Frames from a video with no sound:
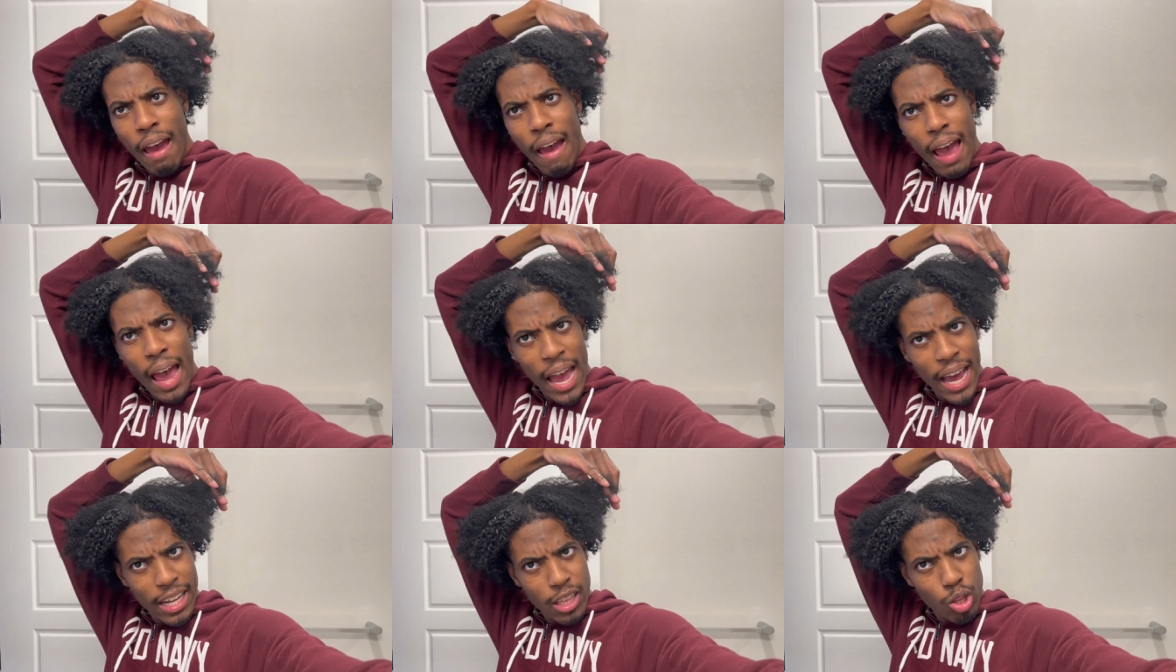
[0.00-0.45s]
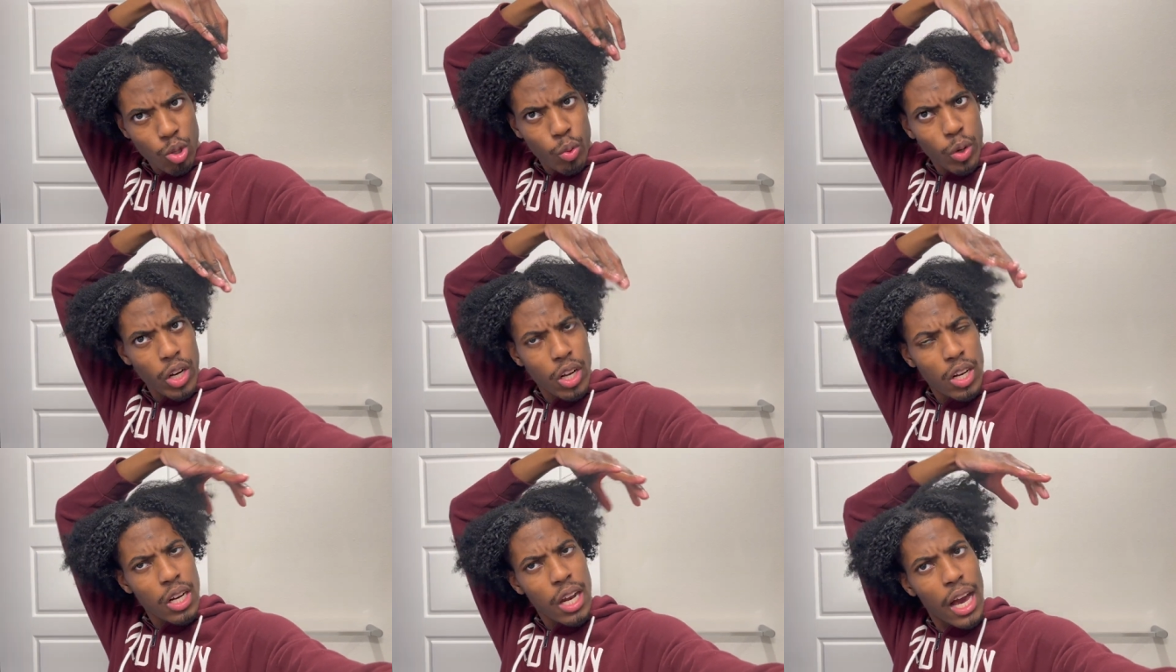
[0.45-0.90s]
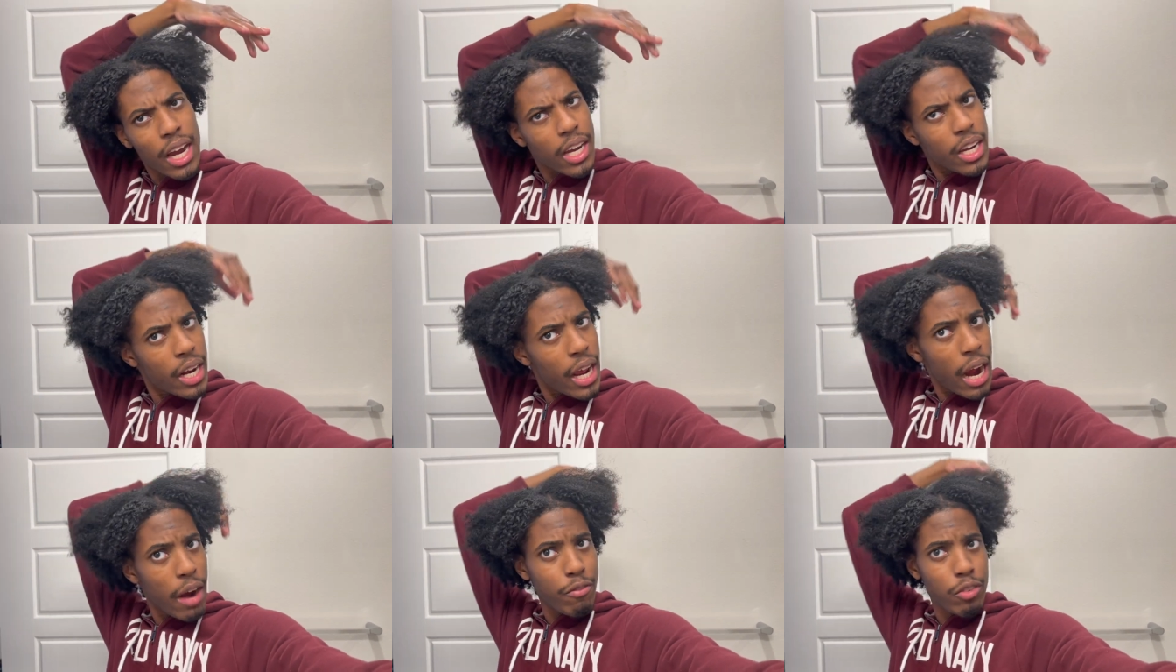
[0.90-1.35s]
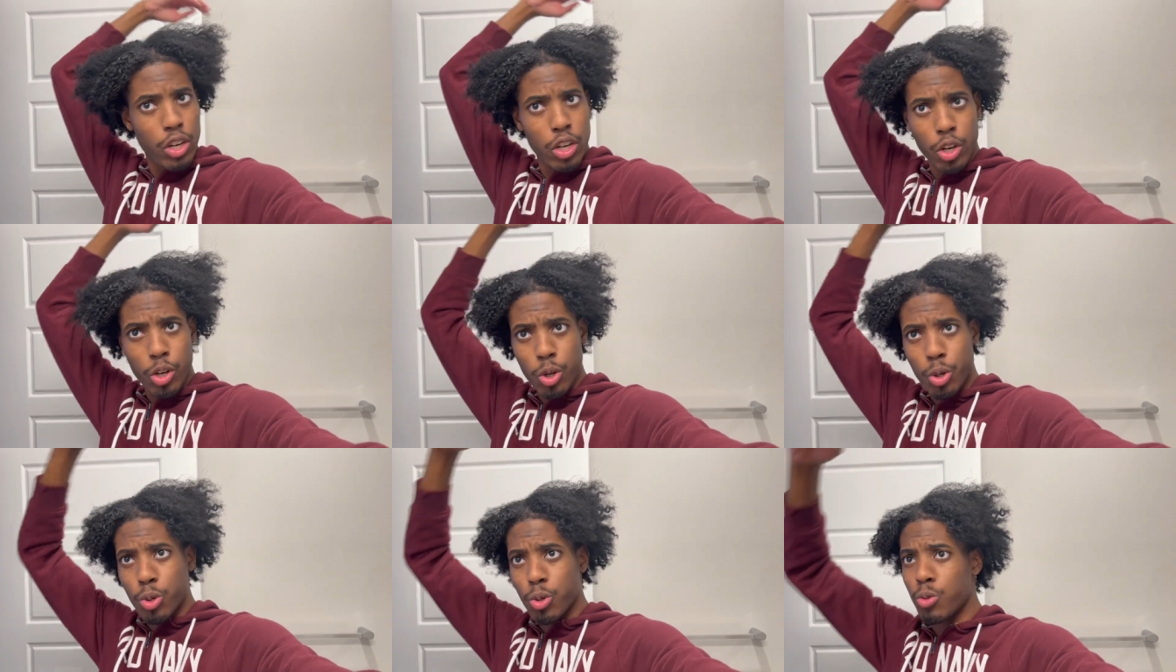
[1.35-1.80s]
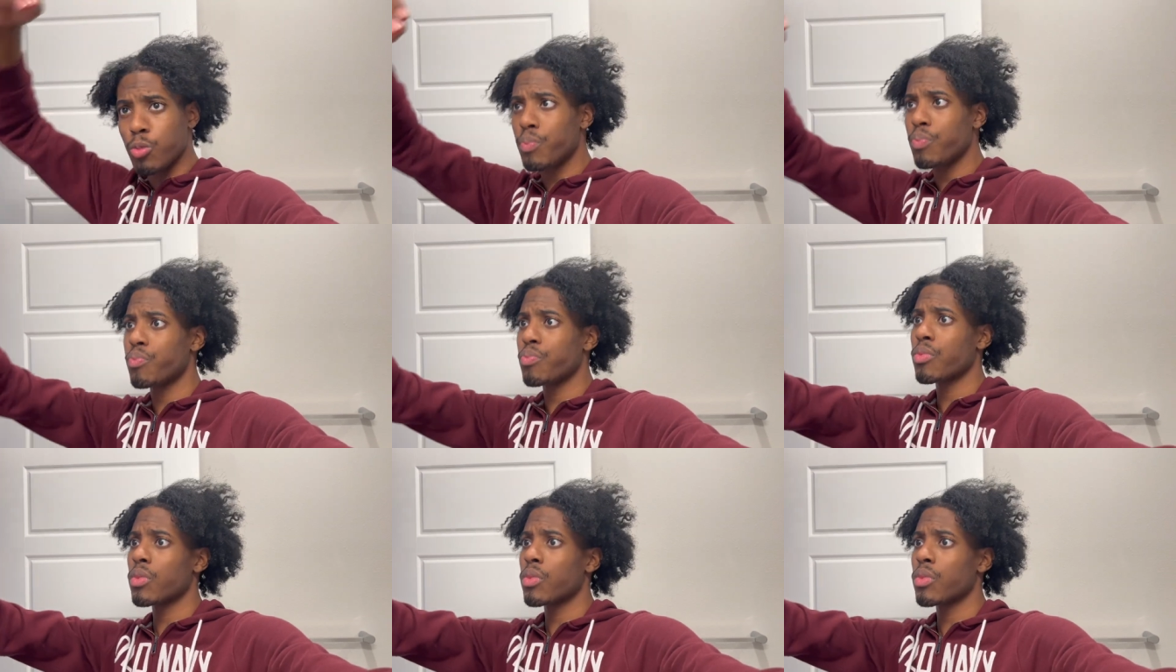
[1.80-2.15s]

at 3 o'clock in the afternoon